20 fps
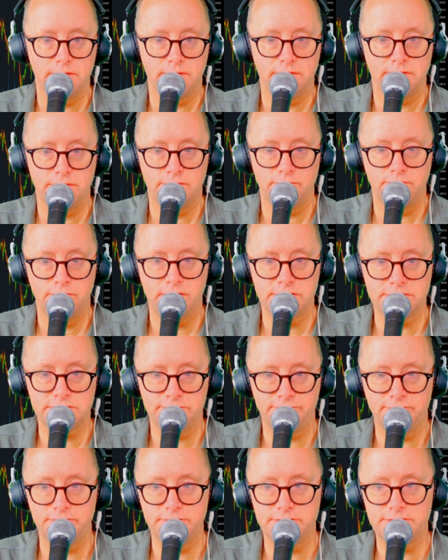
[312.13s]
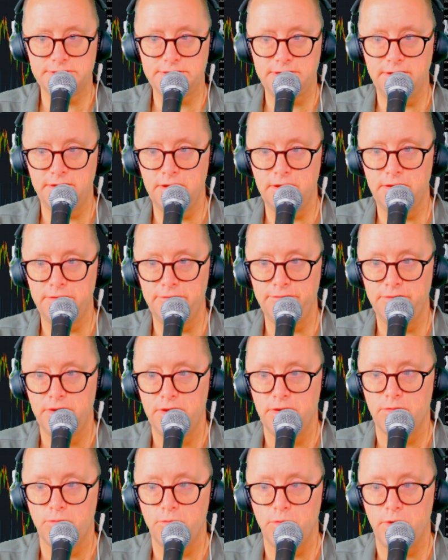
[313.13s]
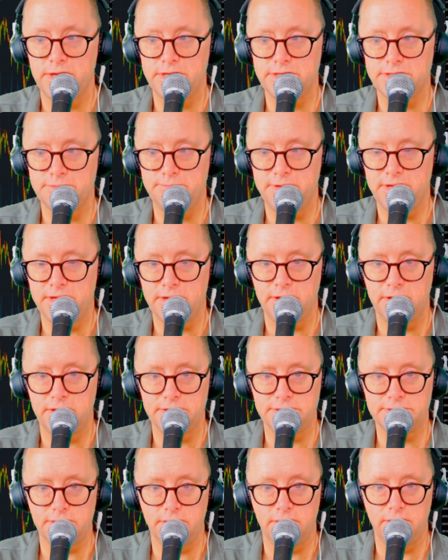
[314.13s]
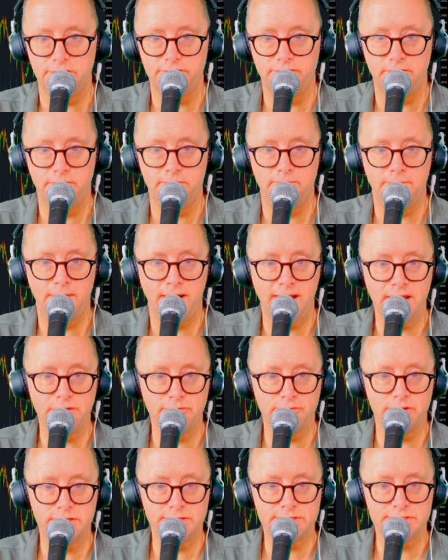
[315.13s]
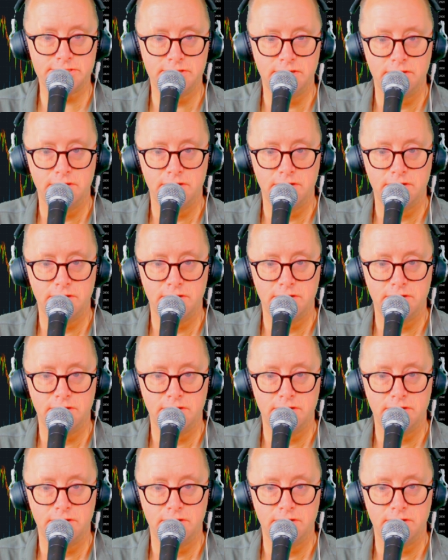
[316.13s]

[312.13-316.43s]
the reason for this tariff was because of migrants,